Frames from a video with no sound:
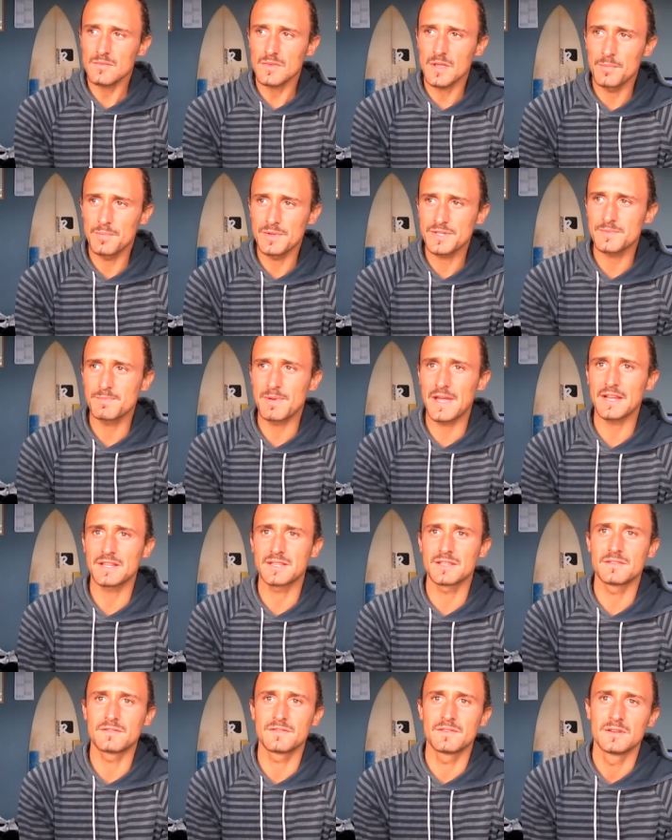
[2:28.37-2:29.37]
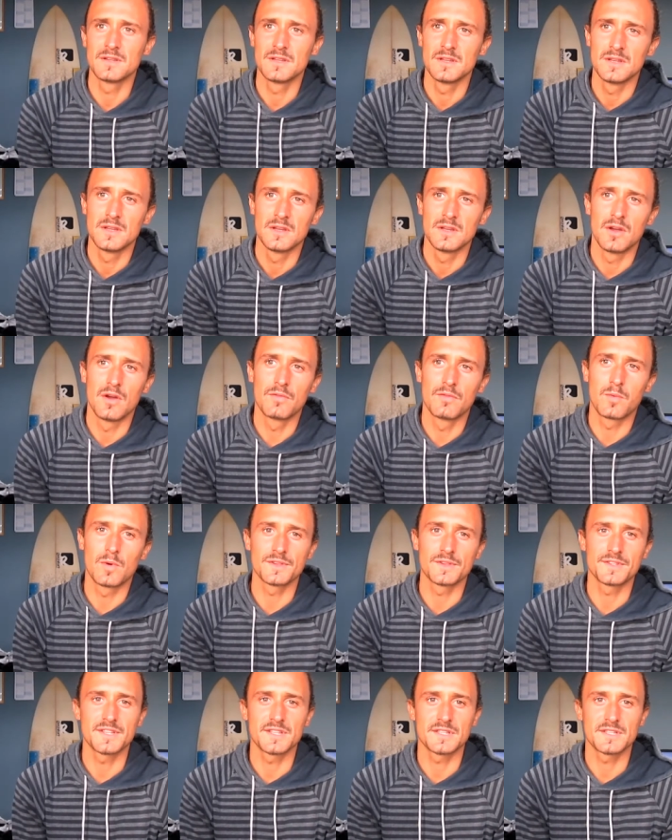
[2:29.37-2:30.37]
a perspective of
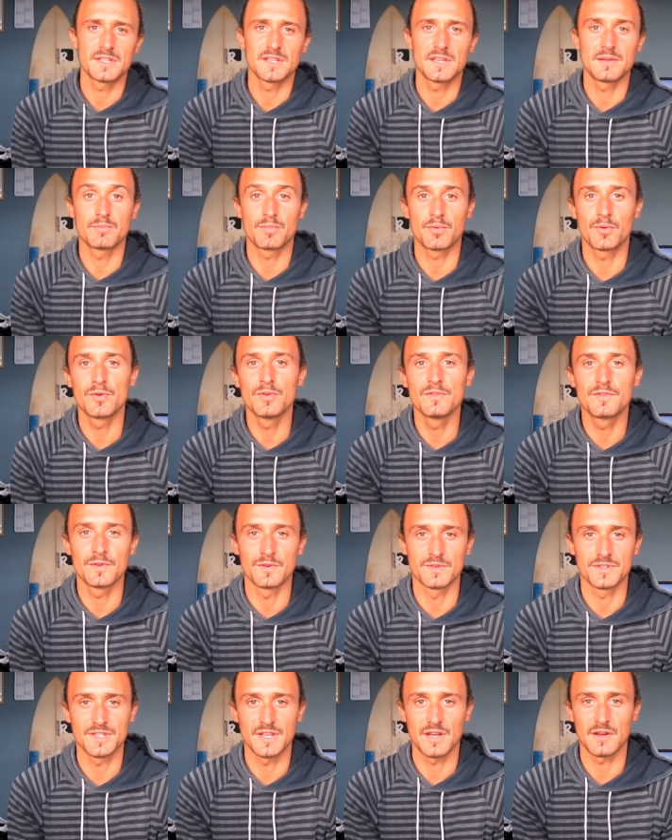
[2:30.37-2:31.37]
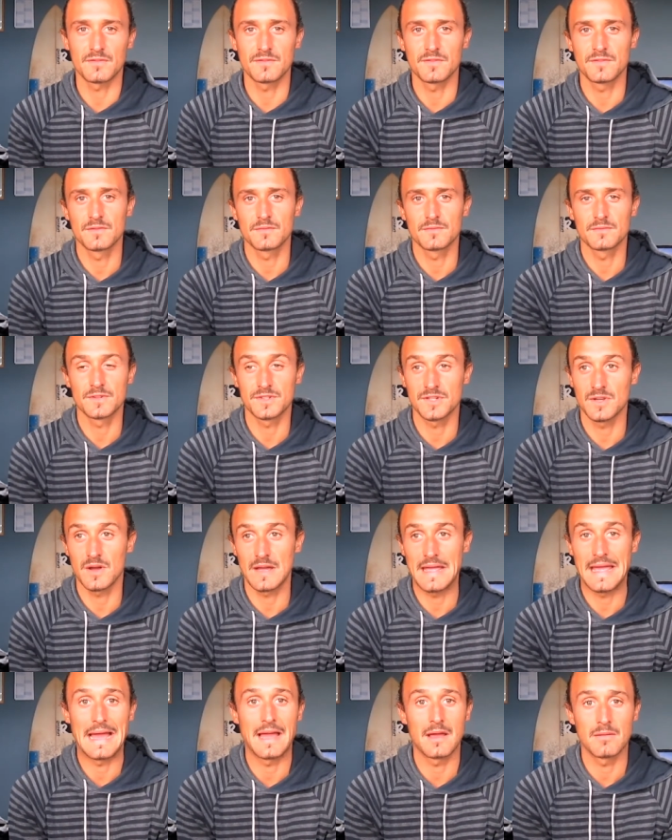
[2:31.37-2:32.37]
wanting to improve yourself which
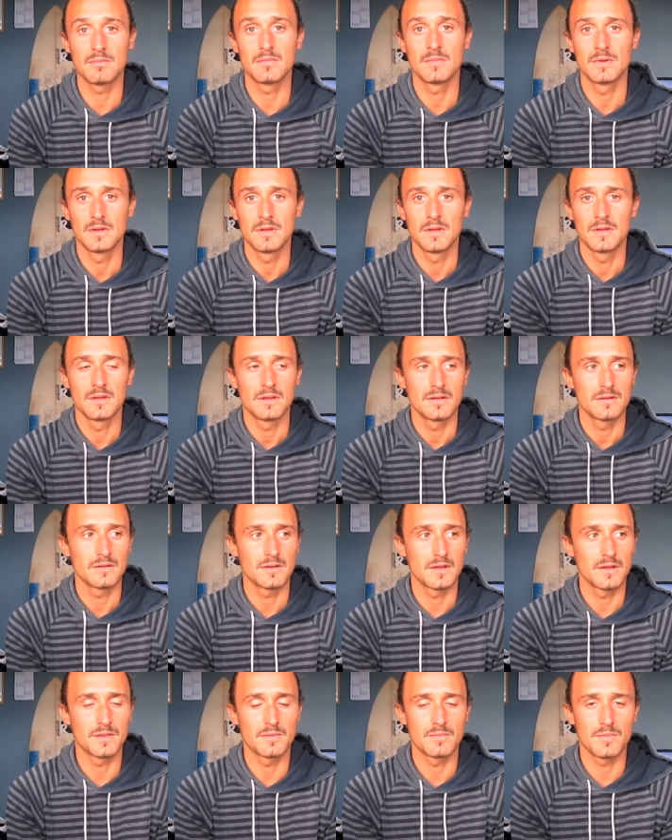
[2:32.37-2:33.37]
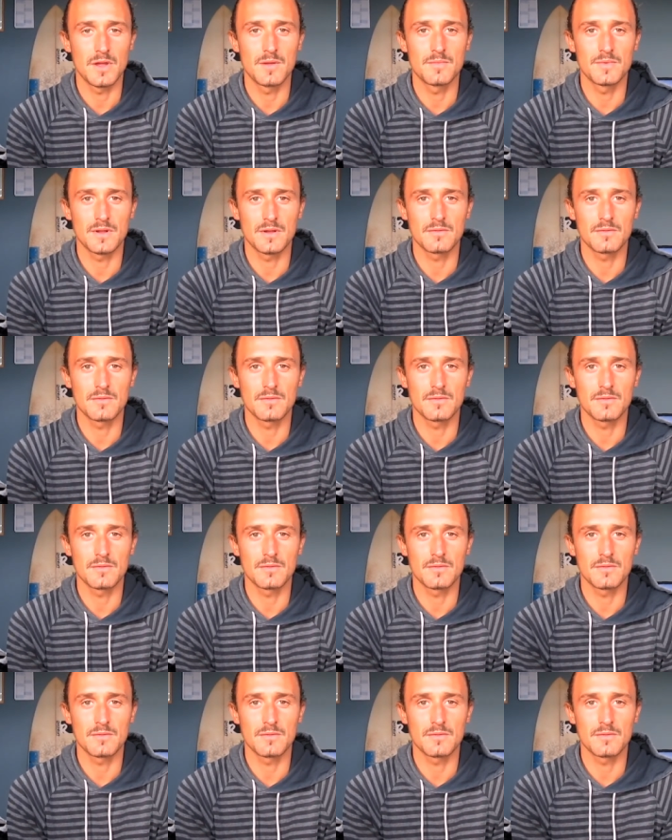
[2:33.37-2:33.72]
I am at the moment.